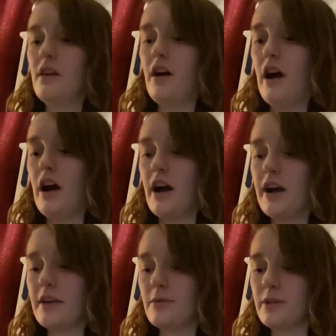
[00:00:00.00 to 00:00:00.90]

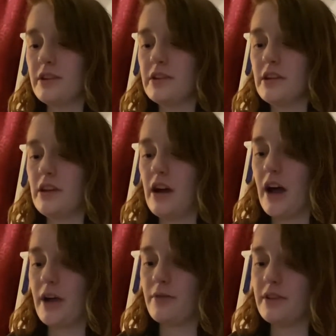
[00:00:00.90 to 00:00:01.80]
I really
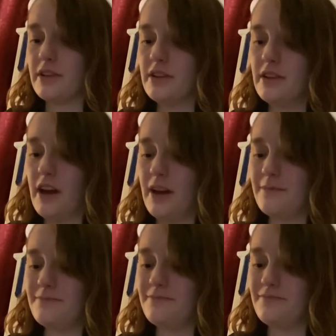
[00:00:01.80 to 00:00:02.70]
did that.
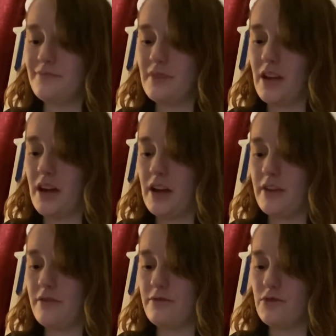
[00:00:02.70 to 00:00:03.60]

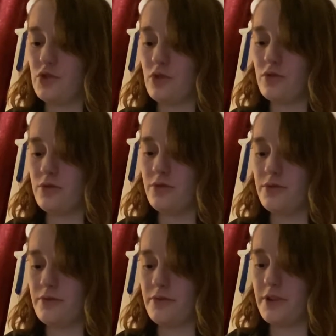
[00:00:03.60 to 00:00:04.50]
I've journaled
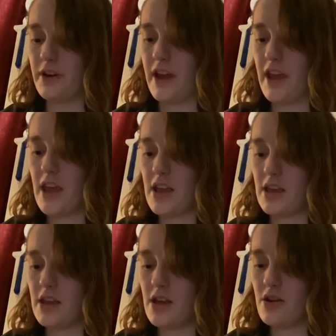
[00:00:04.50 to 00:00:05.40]
for 8
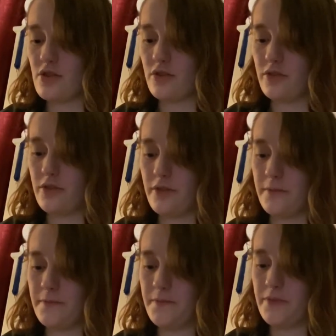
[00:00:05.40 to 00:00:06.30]
years.
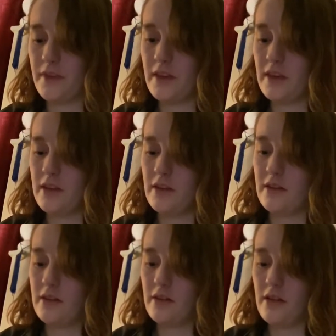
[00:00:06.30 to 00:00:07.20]

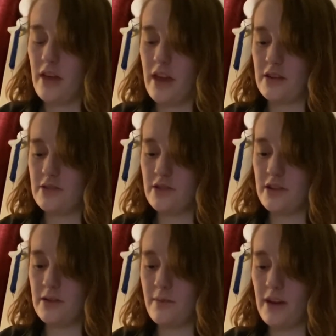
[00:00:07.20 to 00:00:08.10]
And
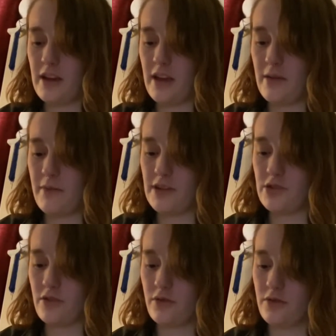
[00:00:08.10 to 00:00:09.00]
in my
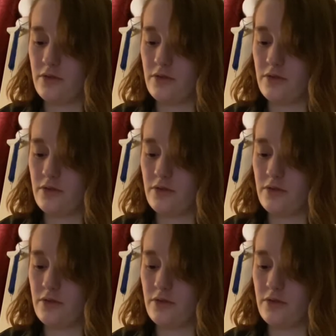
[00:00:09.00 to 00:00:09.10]
journal,